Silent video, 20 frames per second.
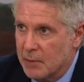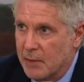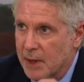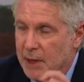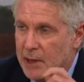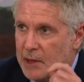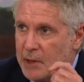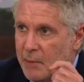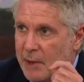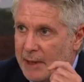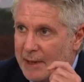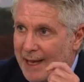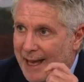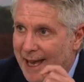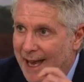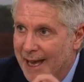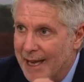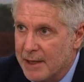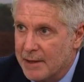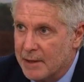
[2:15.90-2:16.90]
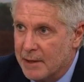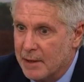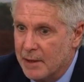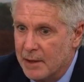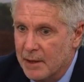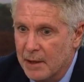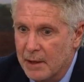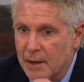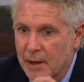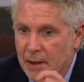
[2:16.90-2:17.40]
and it's about the hate
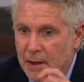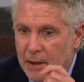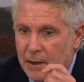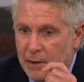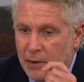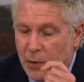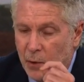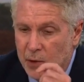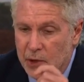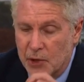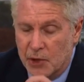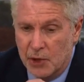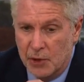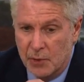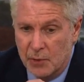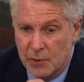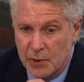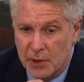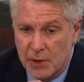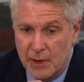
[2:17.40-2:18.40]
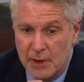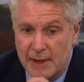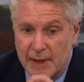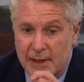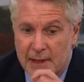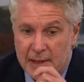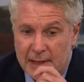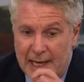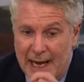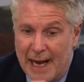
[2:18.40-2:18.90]
towards Jews that
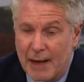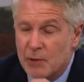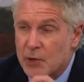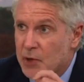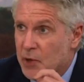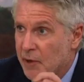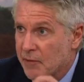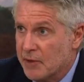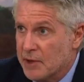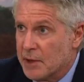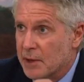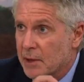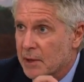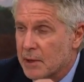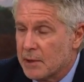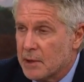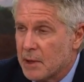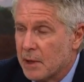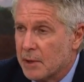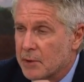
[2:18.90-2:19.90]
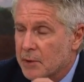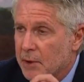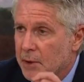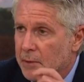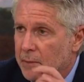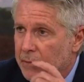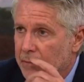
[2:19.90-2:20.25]
is now surfacing in this country.